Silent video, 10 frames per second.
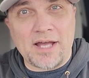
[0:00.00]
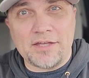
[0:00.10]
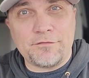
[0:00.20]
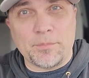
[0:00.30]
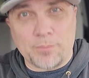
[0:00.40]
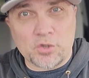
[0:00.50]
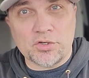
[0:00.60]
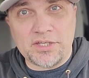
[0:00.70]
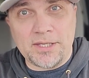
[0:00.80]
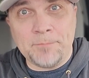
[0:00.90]
gotten from
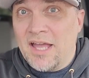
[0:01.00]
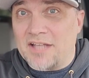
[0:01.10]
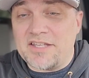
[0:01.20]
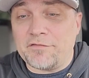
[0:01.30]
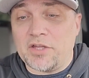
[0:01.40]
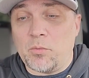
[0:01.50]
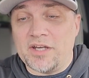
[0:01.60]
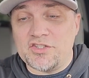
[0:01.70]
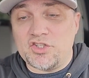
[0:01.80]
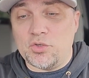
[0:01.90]
Burger King. I definitely
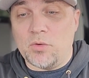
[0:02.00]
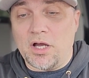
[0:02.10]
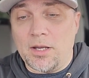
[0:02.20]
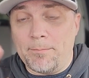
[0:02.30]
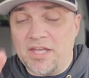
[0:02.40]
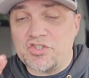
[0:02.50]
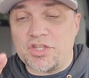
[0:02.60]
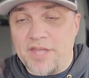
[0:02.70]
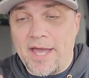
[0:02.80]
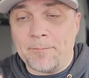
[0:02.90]
wanted to
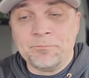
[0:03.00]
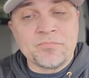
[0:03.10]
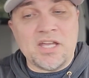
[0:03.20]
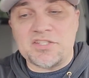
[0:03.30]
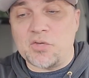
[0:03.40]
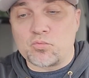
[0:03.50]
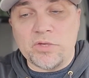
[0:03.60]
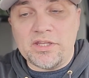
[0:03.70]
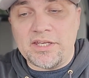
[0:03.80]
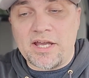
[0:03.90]
mention that. Has a
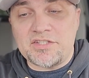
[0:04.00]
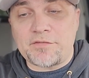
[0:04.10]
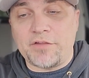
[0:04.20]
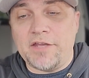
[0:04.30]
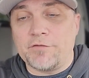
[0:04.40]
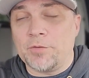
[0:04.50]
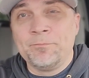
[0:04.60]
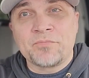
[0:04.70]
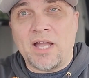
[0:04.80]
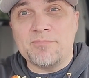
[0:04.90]
really nice
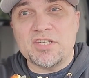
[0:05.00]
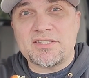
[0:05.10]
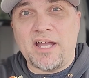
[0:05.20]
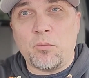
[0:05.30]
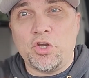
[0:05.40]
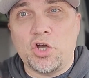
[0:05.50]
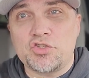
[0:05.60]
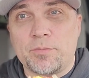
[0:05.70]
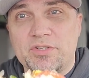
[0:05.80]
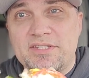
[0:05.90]
flavor. I'm just not
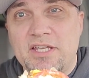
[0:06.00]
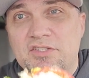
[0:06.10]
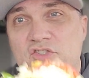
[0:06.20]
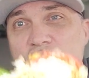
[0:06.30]
100%